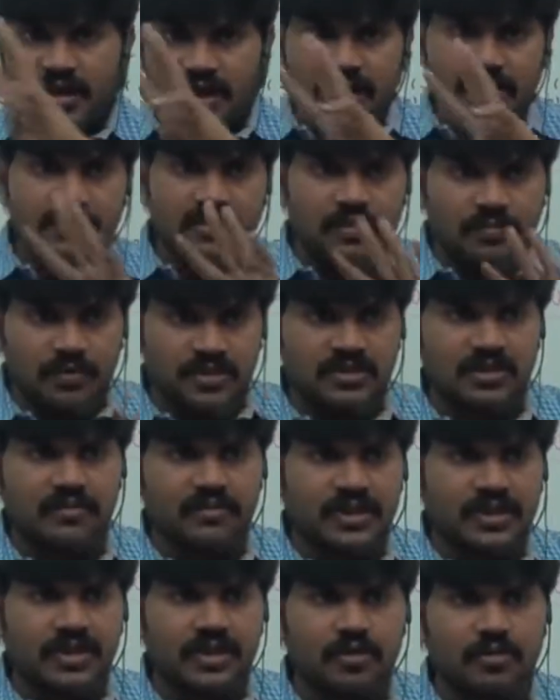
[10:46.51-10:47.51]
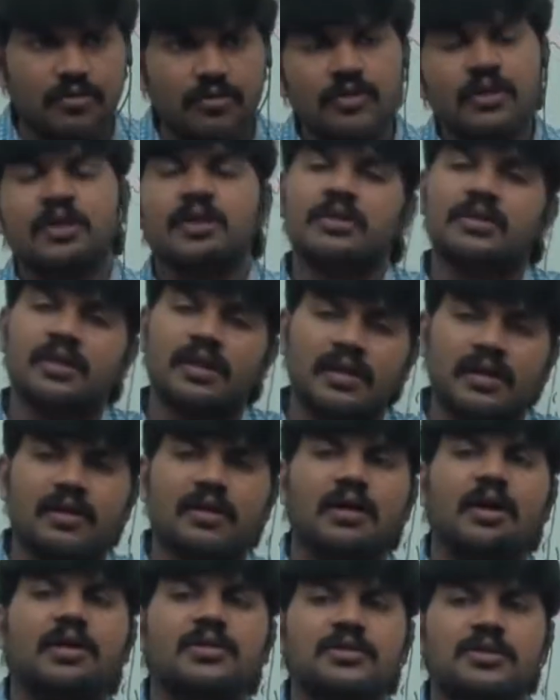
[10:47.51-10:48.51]
3 examples I will give, then
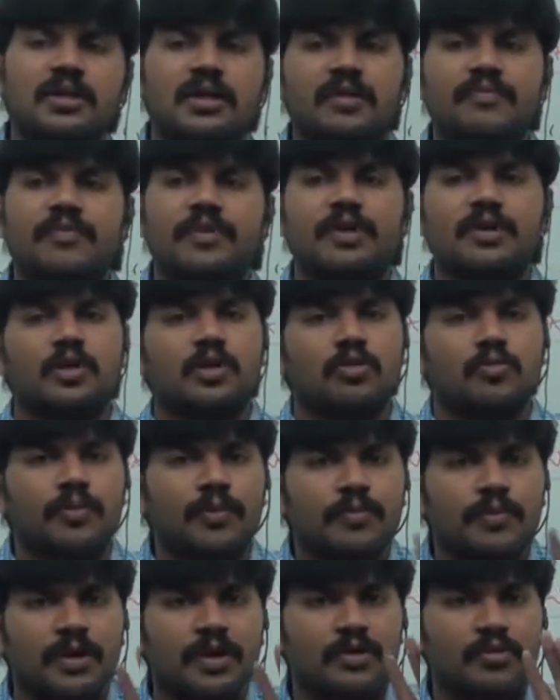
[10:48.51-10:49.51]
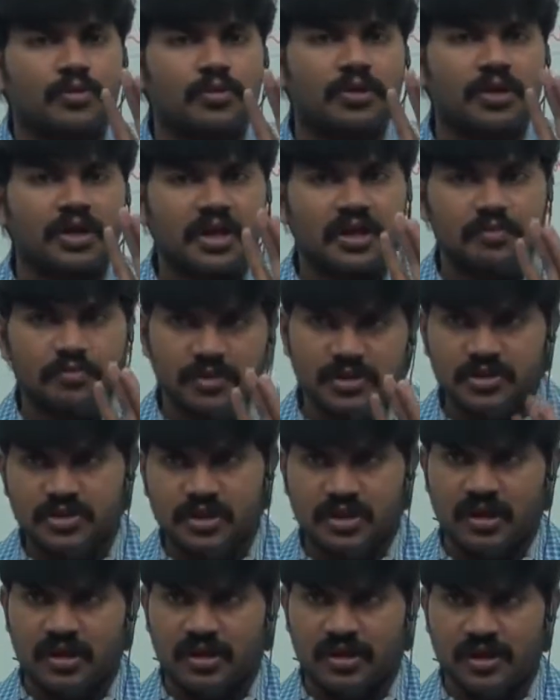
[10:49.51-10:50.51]
at last definitely you people are going to get
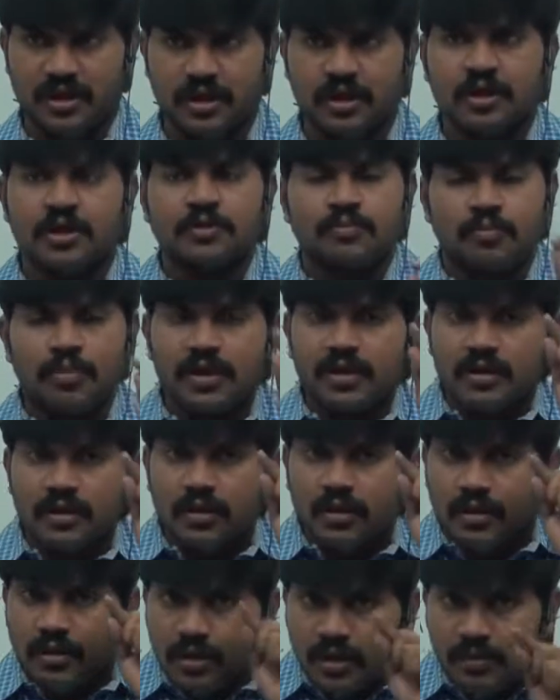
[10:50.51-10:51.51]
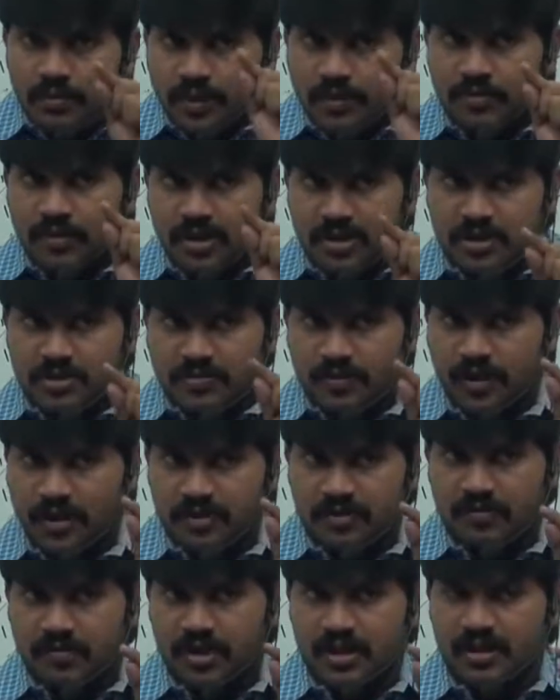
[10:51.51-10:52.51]
much clarity. But remember this
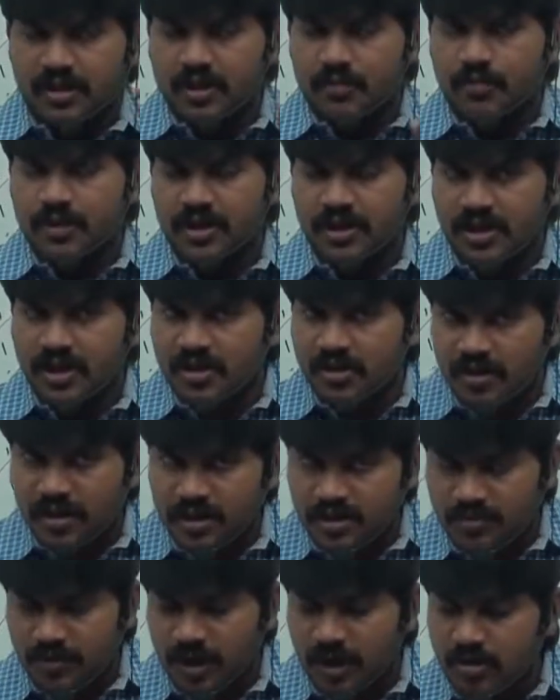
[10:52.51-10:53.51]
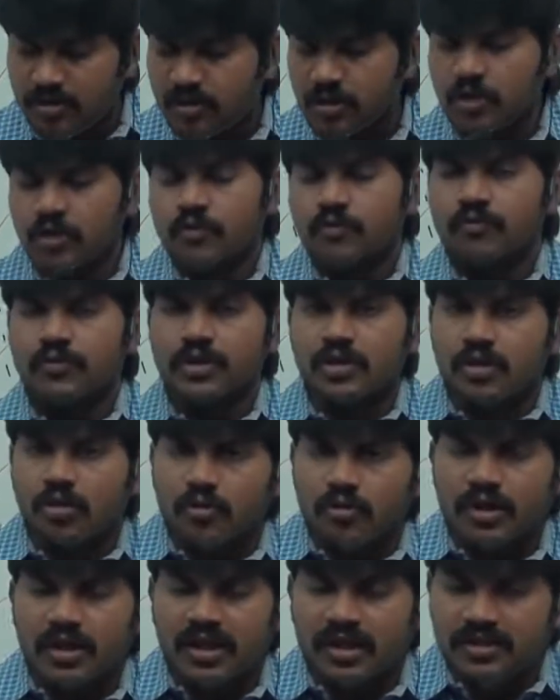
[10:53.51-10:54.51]
point. What is that point? Can you spell out?
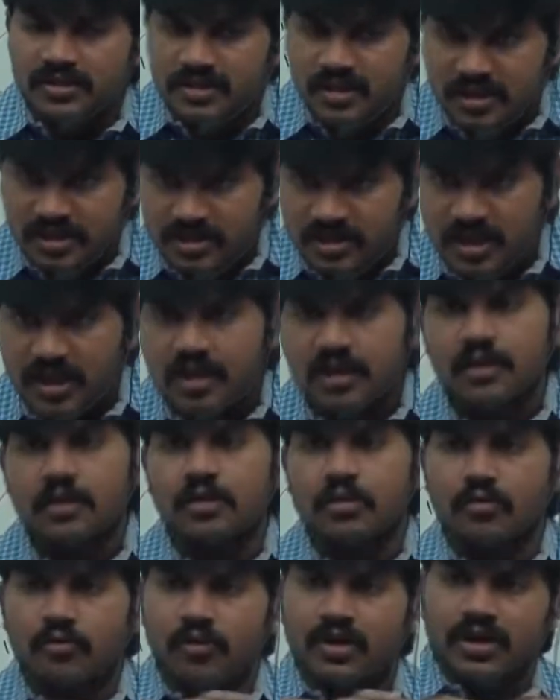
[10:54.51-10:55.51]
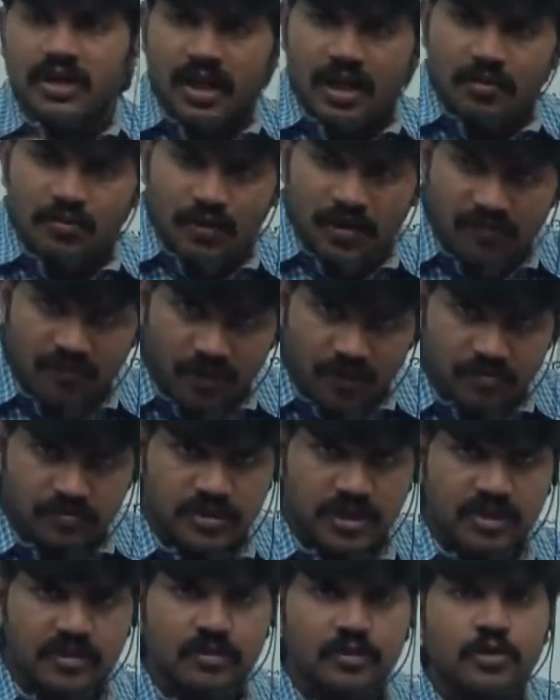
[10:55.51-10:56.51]
Without existing one type of
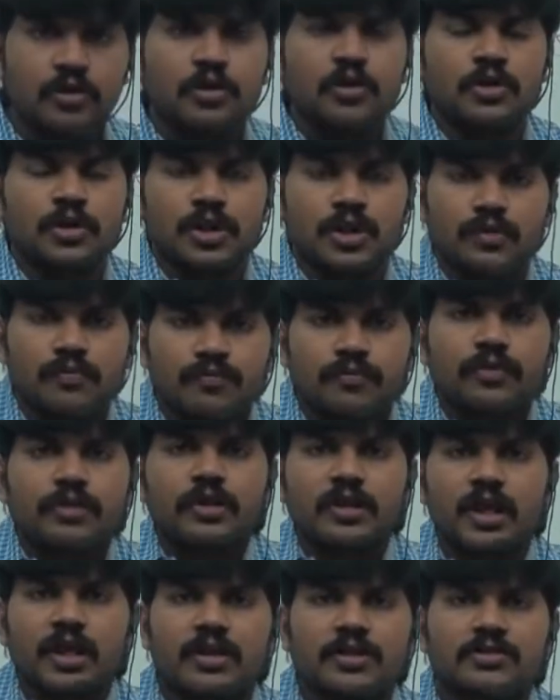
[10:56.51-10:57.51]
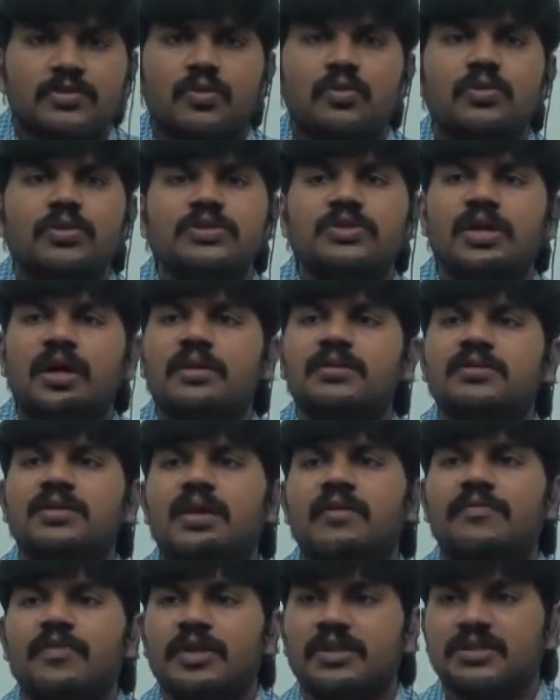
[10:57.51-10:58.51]
object, if there is no chance
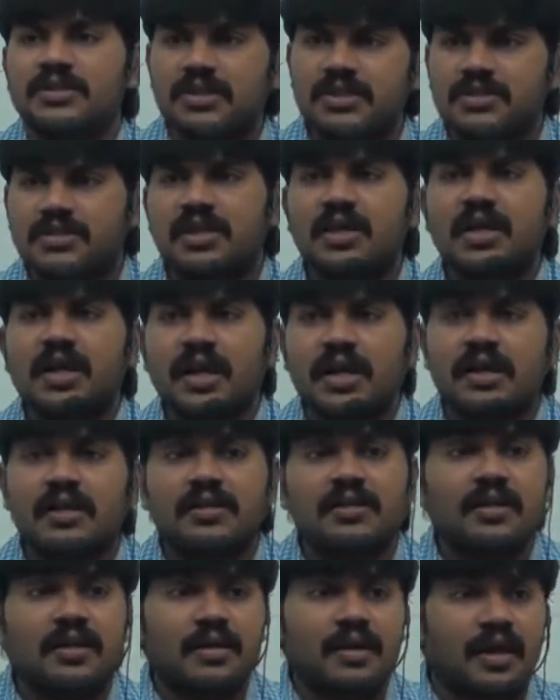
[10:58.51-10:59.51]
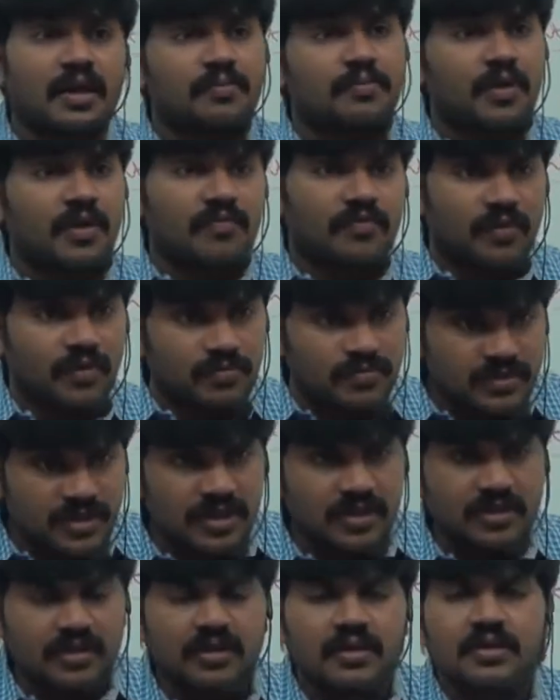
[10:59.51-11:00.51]
of existing another type of
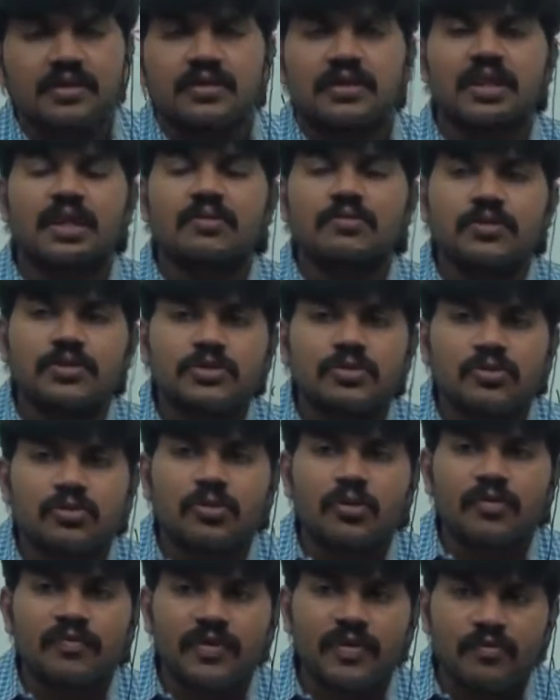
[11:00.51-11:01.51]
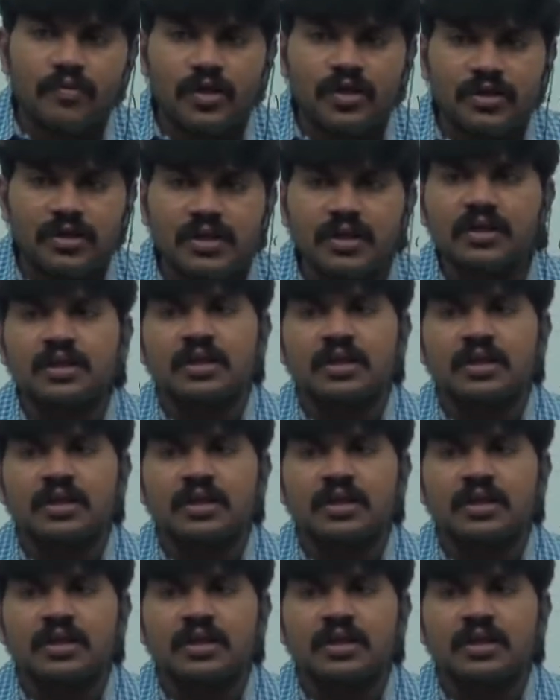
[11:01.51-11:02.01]
object, then we should go for what?